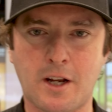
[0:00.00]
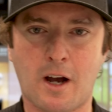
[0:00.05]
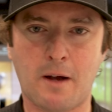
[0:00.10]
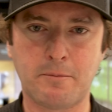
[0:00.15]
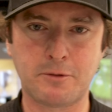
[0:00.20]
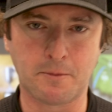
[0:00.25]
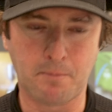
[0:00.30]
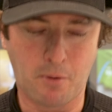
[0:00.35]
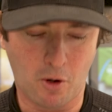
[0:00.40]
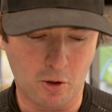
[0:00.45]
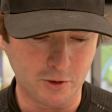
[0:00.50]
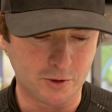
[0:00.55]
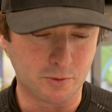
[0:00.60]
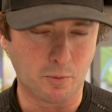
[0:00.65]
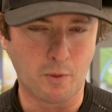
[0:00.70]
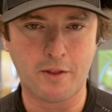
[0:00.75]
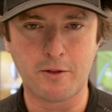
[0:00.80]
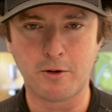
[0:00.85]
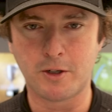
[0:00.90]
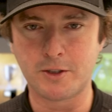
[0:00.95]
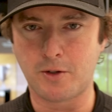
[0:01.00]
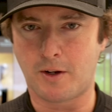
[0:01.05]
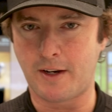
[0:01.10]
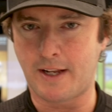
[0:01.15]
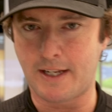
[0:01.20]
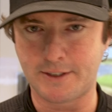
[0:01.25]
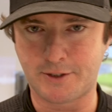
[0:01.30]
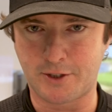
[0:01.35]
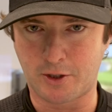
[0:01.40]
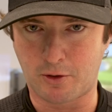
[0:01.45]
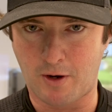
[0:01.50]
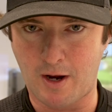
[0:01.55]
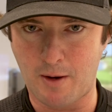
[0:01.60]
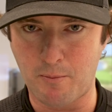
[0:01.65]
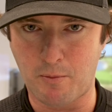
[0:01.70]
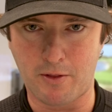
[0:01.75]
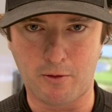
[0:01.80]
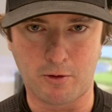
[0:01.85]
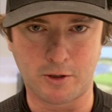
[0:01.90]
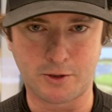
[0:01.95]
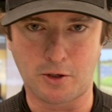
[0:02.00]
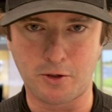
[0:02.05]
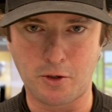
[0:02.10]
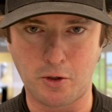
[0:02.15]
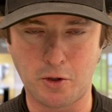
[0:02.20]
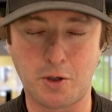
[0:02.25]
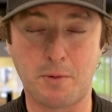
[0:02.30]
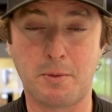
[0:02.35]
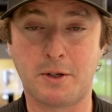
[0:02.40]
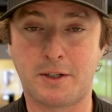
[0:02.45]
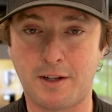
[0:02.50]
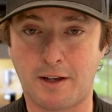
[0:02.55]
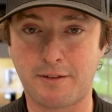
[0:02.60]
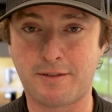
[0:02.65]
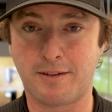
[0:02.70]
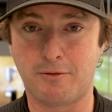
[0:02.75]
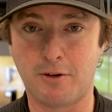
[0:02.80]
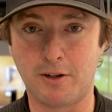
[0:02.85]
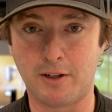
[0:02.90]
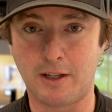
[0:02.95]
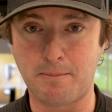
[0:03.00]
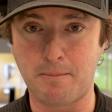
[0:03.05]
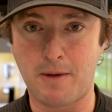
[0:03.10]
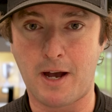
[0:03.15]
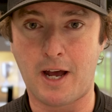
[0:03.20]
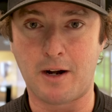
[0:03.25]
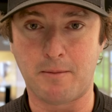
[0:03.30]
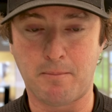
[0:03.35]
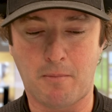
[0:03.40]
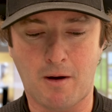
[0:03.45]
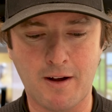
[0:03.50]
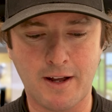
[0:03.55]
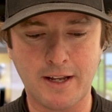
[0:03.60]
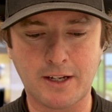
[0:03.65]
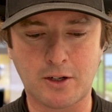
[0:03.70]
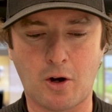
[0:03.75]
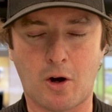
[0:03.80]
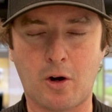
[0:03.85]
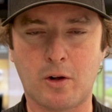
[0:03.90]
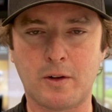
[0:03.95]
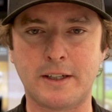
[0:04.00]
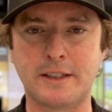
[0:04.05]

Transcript: types of posts, whether it's on Instagram, whether it's on YouTube, it doesn't really matter. My goal